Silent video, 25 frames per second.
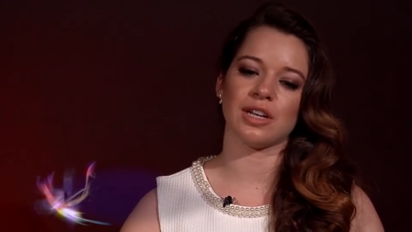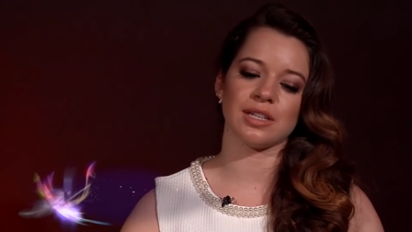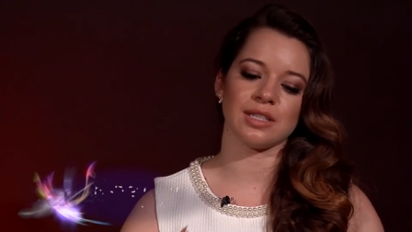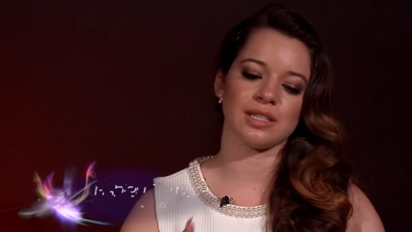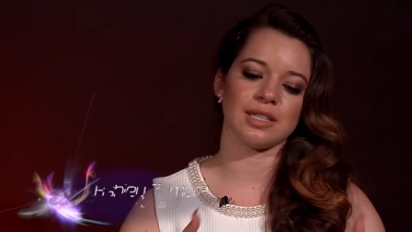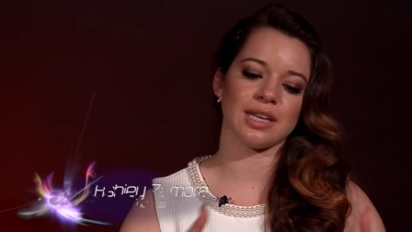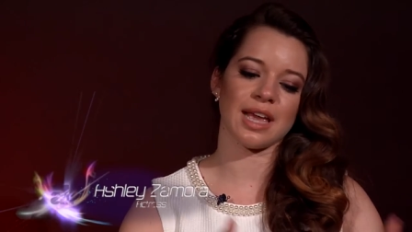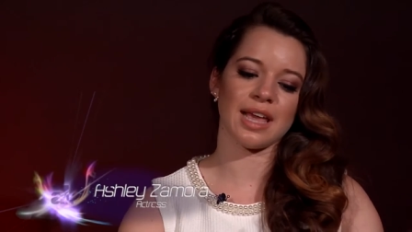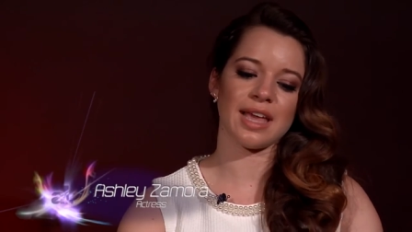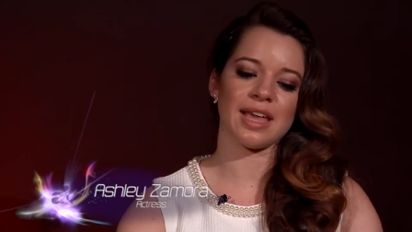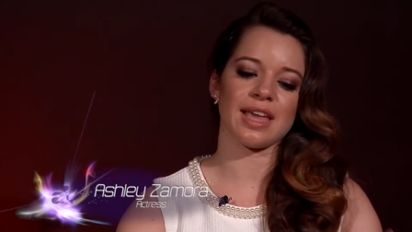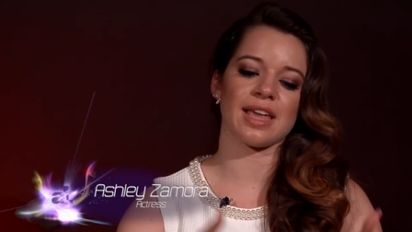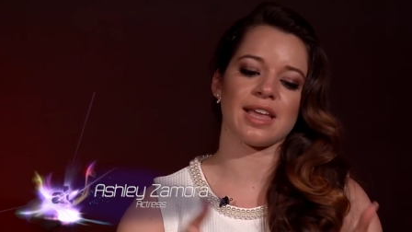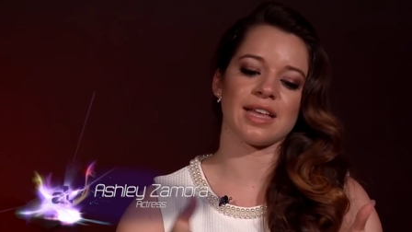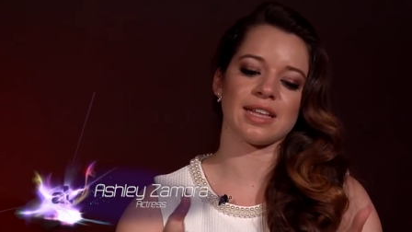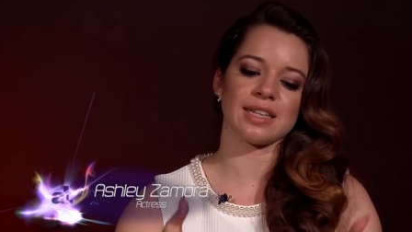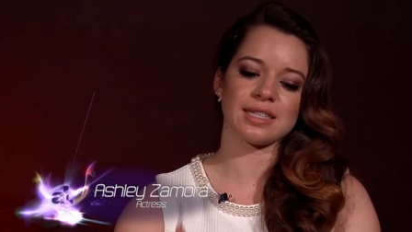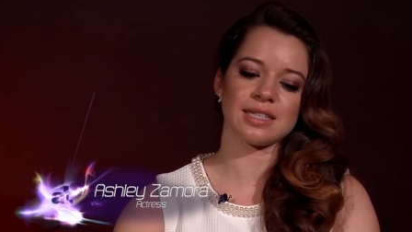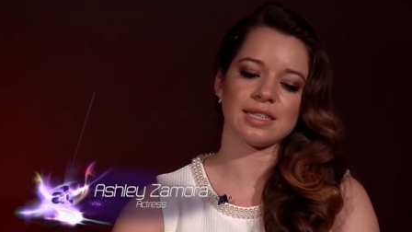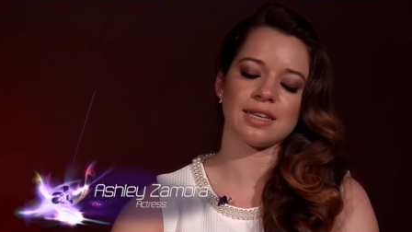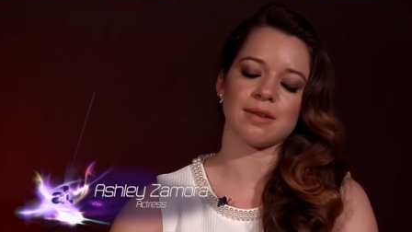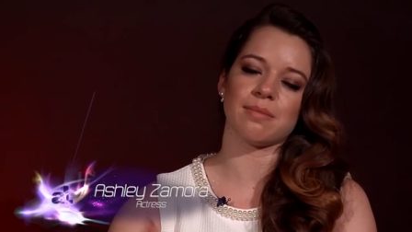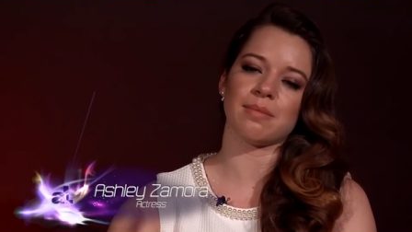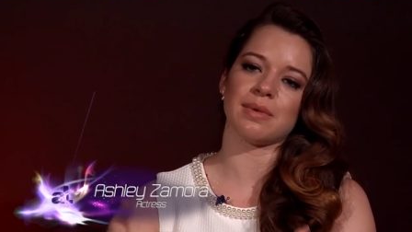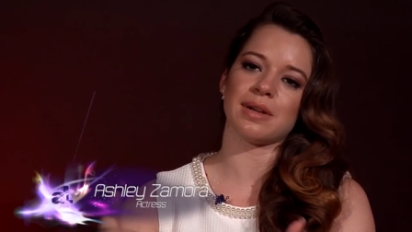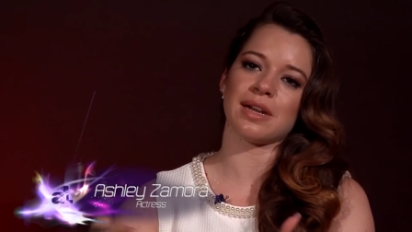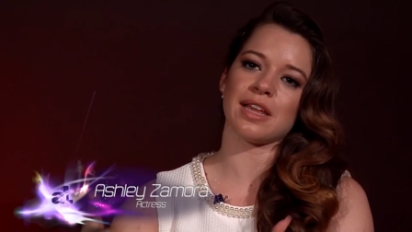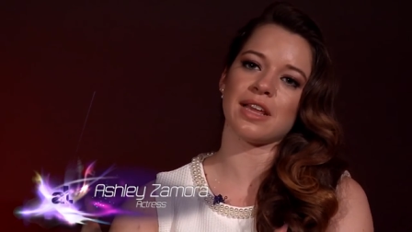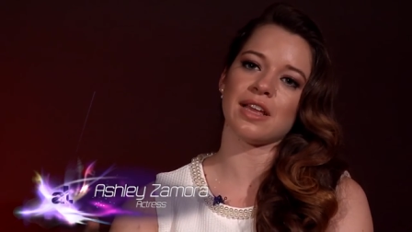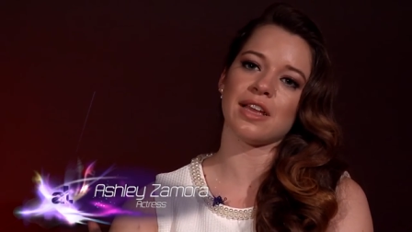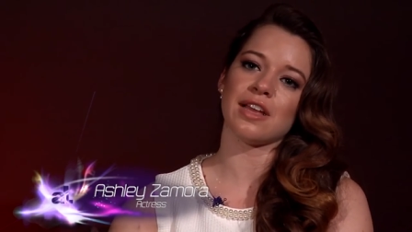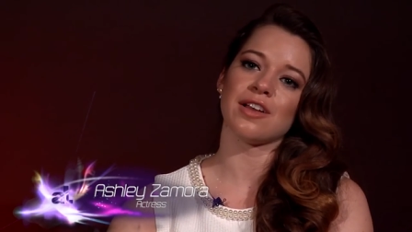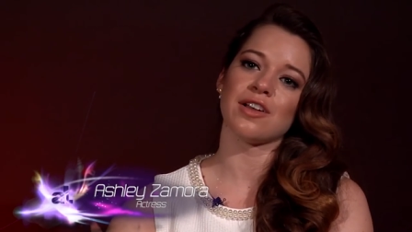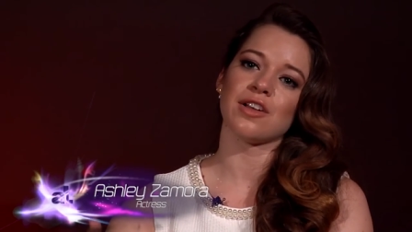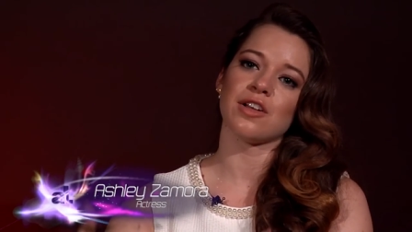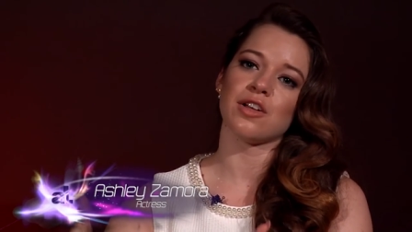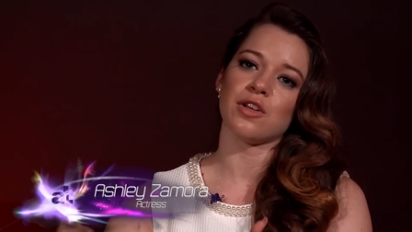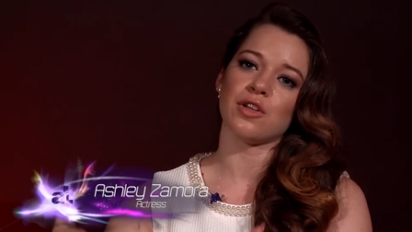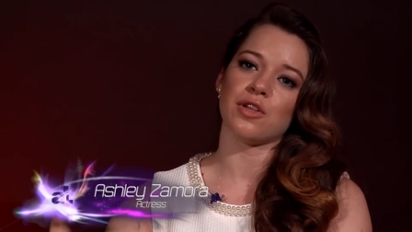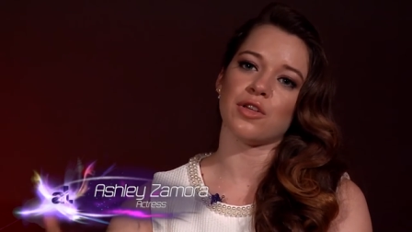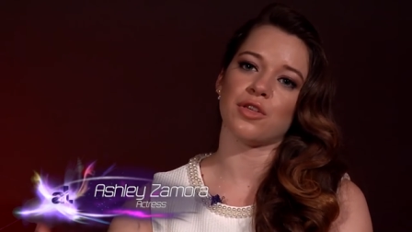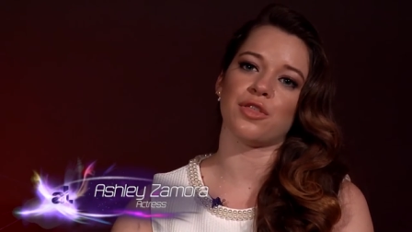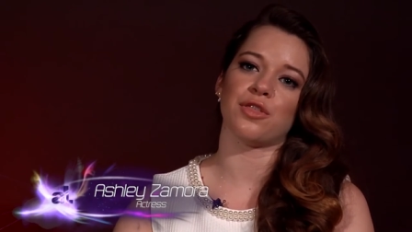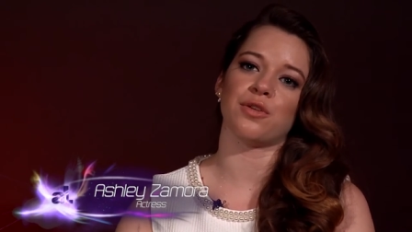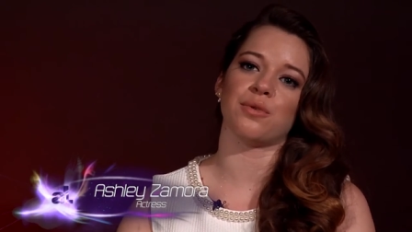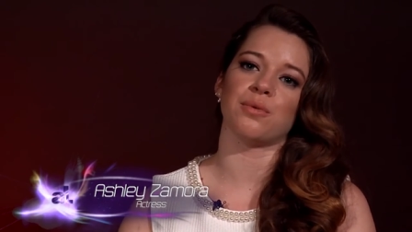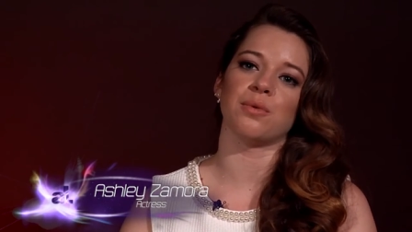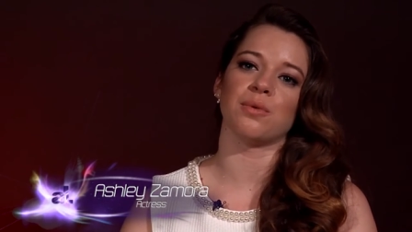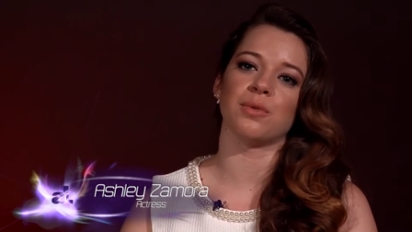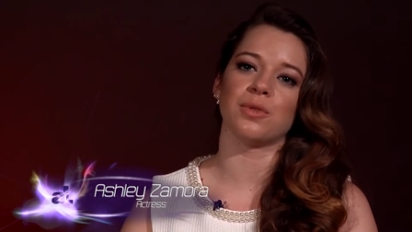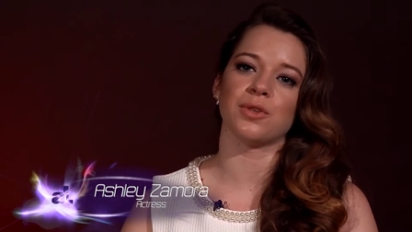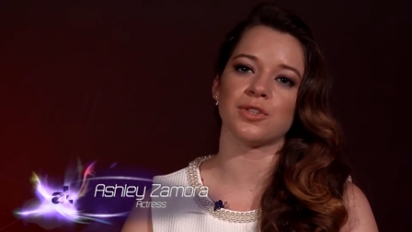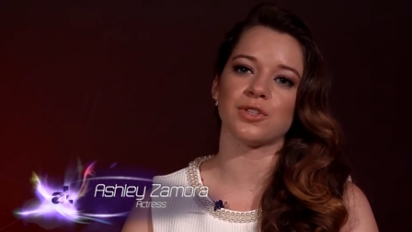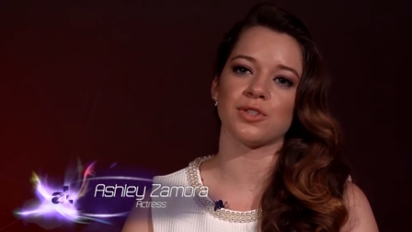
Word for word: and taking somebody through the